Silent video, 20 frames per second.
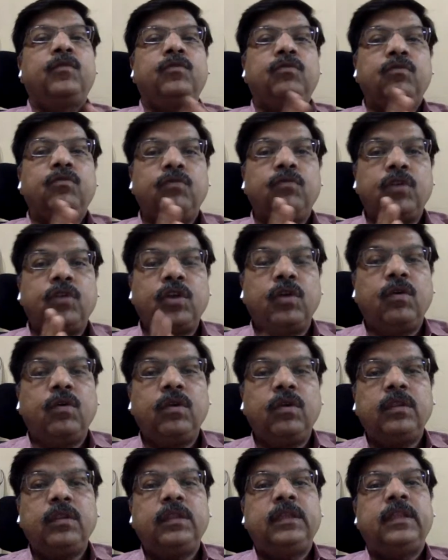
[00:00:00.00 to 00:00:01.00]
to
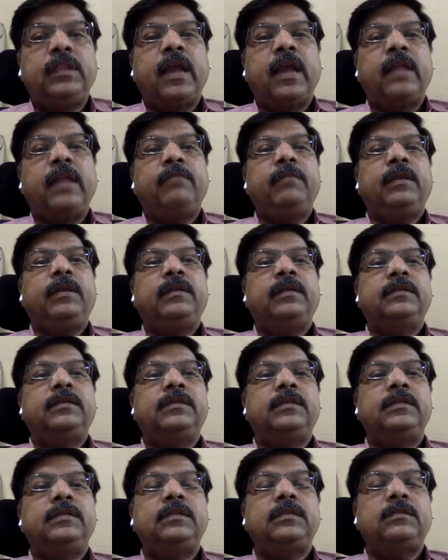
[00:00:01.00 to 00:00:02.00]
cure the dynamic
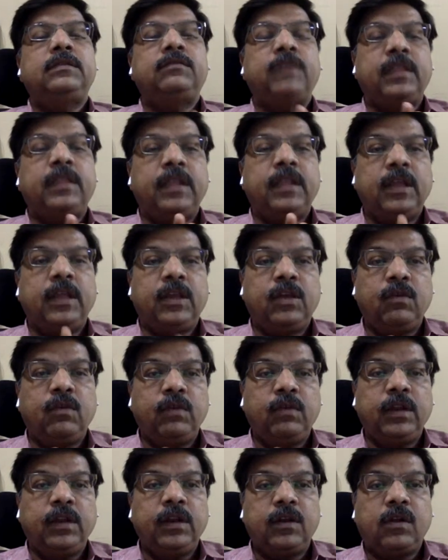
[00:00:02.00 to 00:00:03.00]
disease, whether
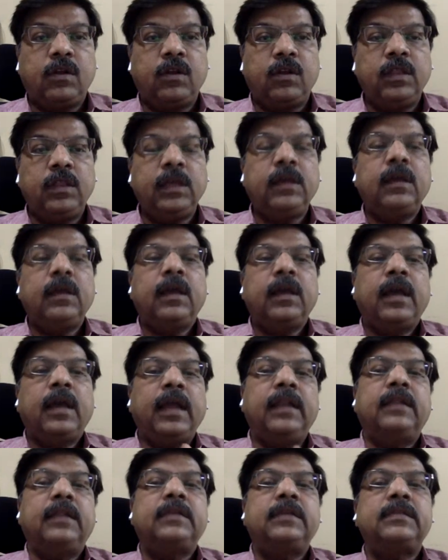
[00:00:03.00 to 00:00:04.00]
acute and chronic,
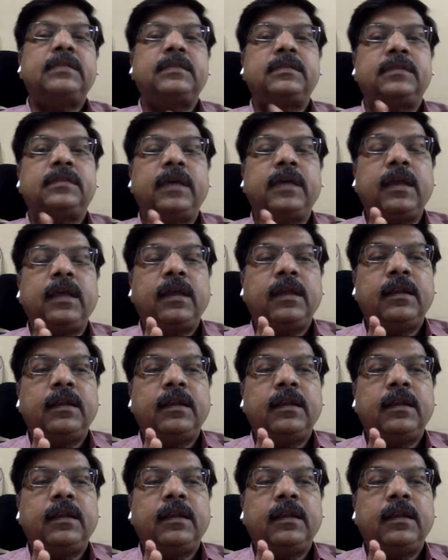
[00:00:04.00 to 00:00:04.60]
and rest is a